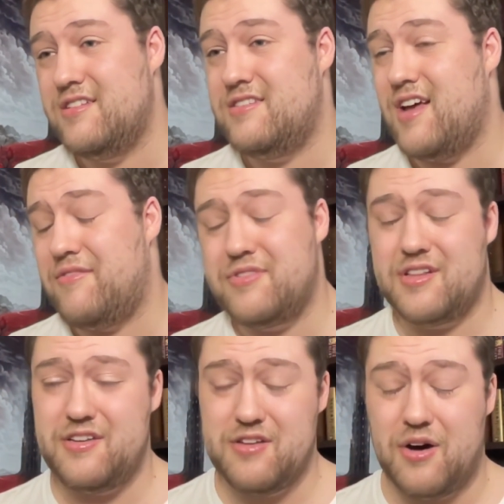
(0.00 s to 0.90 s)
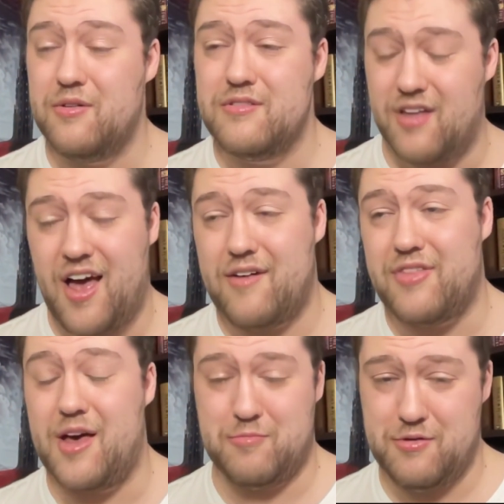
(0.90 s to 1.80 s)
Definitely don't have
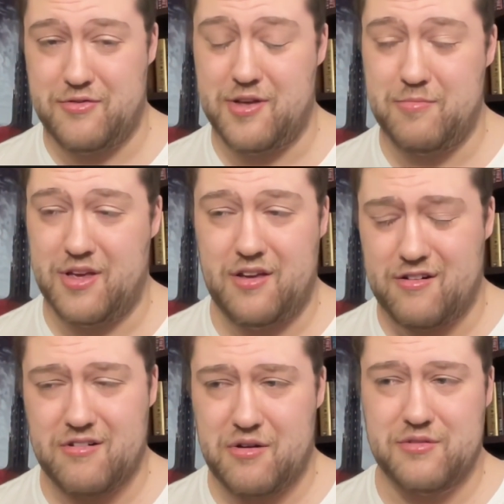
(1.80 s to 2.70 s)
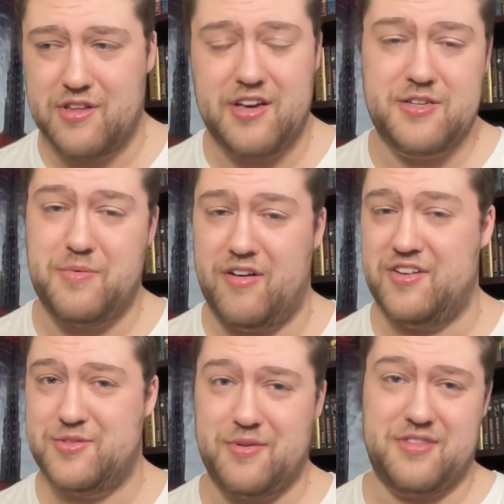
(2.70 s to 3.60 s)
that movie be your only
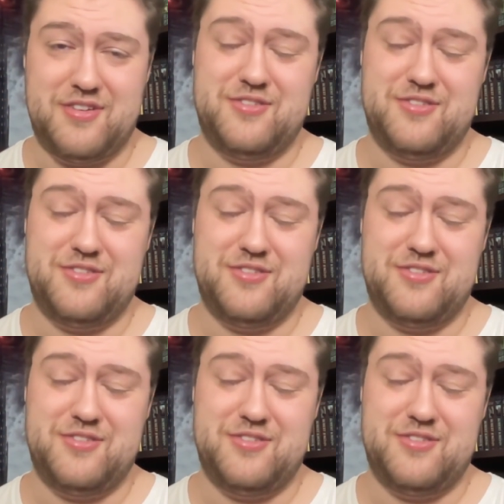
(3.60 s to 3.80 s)
experience with this